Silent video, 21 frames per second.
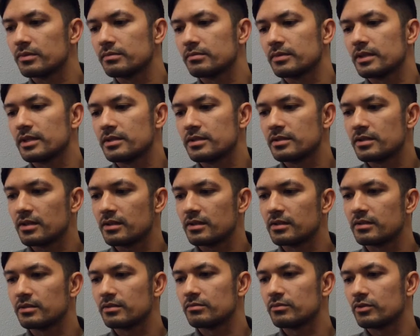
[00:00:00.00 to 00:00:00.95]
let's talk
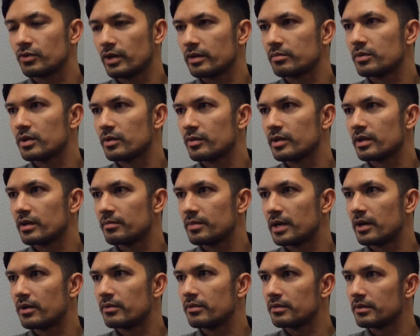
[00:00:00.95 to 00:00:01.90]
a quick moment
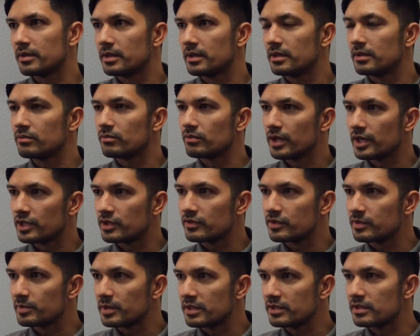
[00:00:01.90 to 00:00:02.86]
about the range of
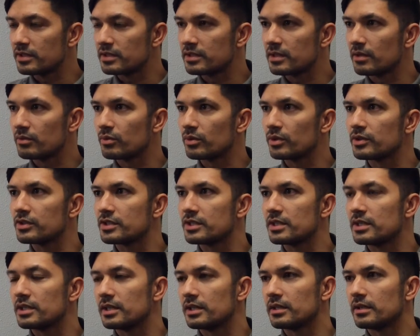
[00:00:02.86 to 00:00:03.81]
species that we're
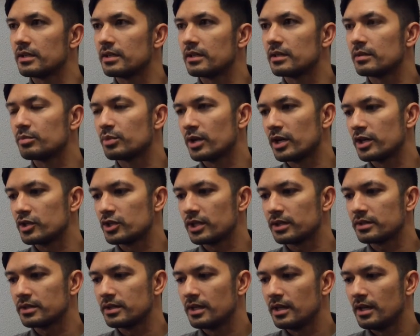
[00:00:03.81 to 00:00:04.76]
seeing in the
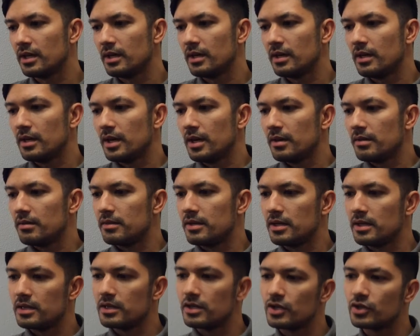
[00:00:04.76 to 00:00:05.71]
project.
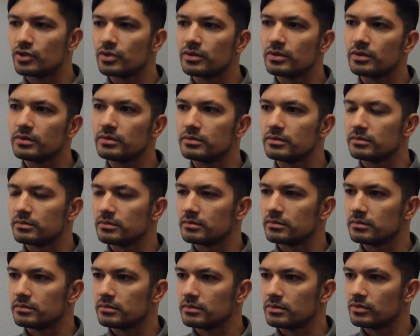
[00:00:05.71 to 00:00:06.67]
The initial
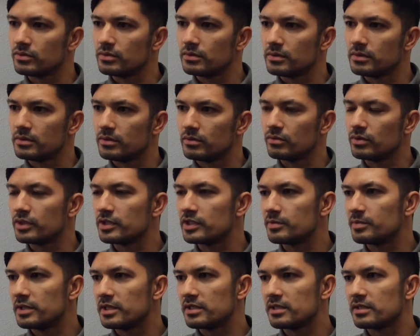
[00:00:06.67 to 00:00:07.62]
wood
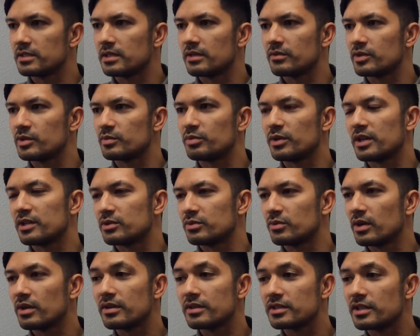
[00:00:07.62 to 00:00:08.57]
species that was brought
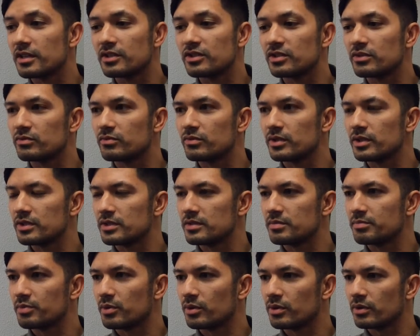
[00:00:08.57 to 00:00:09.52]
to our attention was
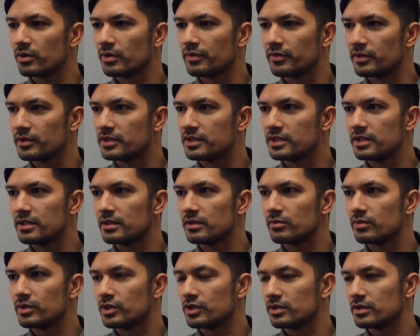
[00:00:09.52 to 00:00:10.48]
Port Orford cedar,
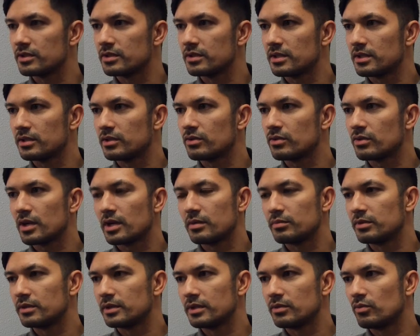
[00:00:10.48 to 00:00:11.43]
which is
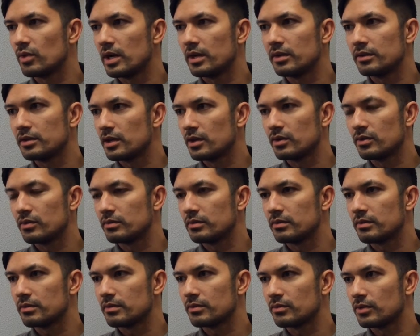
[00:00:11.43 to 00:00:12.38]
incredibly well
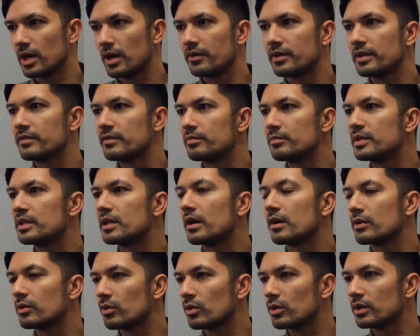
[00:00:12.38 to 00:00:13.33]
known throughout, even
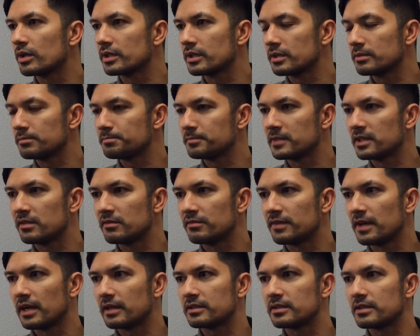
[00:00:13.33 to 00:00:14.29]
beyond Oregon. In
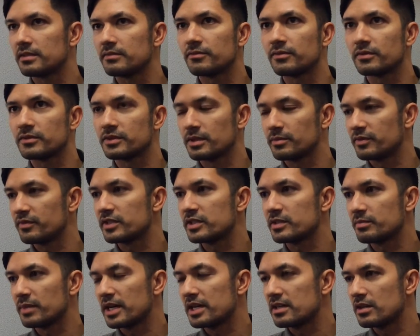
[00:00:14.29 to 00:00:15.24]
fact, for some of
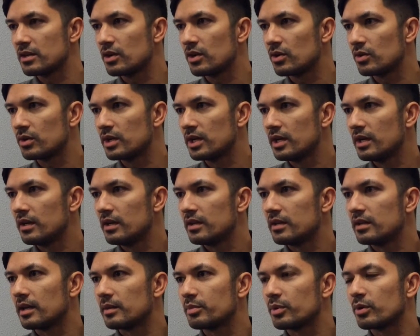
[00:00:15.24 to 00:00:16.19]
us might know
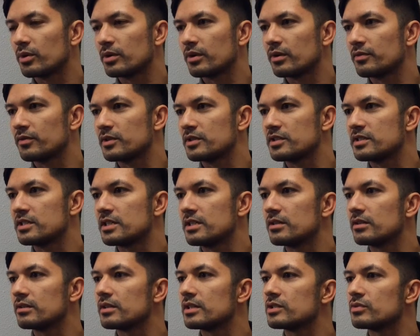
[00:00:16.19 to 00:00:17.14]
that Port Orford
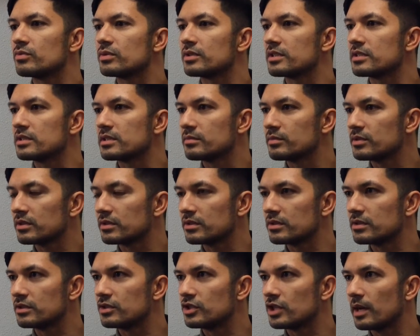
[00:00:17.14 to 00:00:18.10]
cedar is really similar
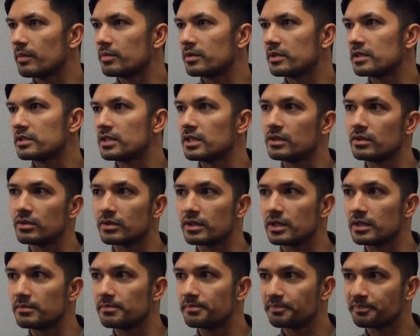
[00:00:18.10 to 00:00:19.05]
to Japanese
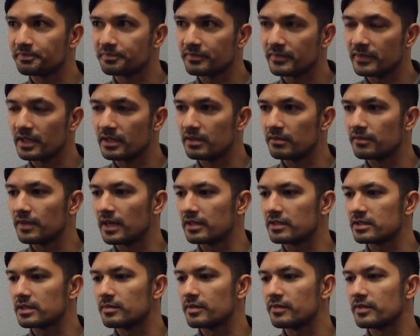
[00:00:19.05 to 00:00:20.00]
hinoki. In
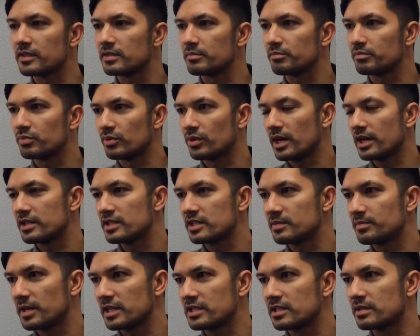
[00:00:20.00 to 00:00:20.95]
fact, some of the prized
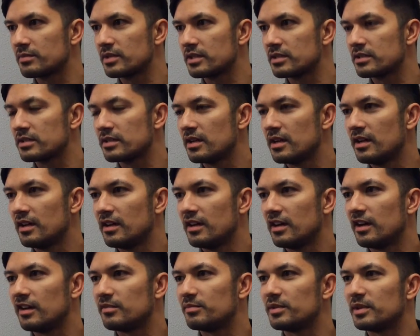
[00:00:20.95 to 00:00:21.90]
specimens
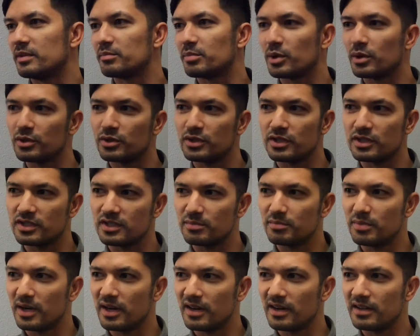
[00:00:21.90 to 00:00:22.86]
have been
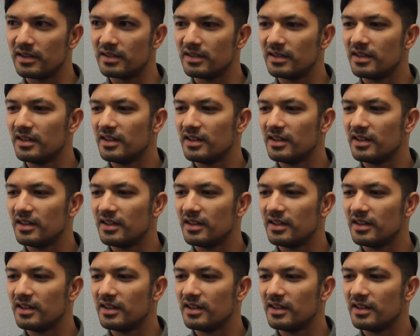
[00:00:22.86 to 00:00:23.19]
purchased by